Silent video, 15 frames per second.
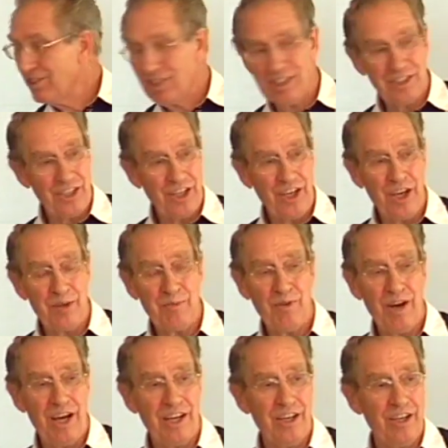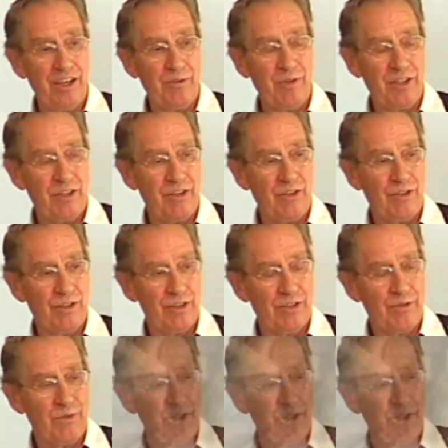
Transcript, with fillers: right in with the doors and windows shut.